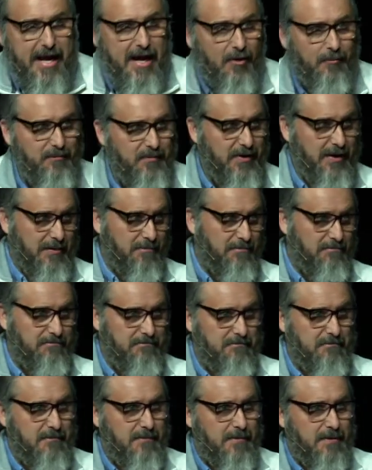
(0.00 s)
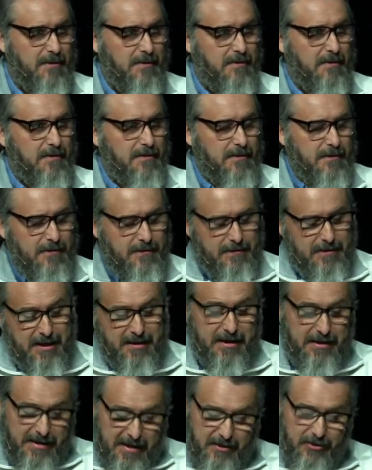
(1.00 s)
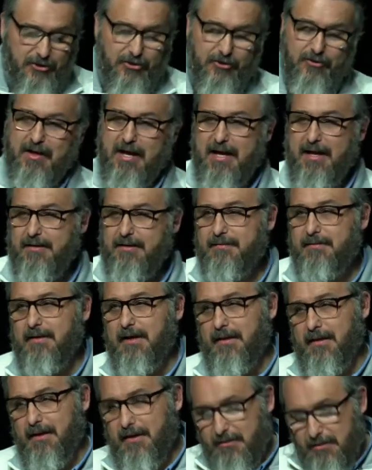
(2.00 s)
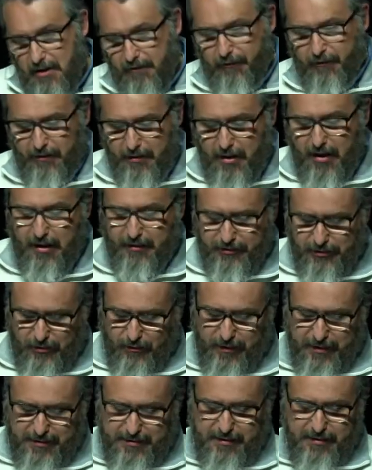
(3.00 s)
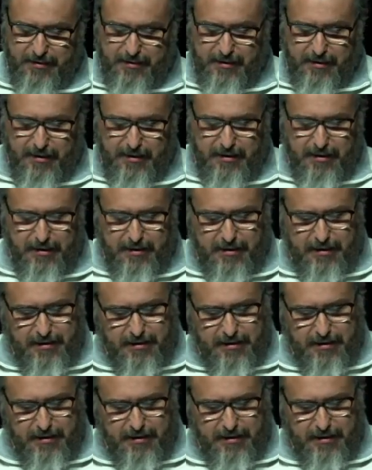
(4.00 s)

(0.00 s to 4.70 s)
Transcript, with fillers: We're going to help them. Now, they didn't do that, and they suffered the consequences.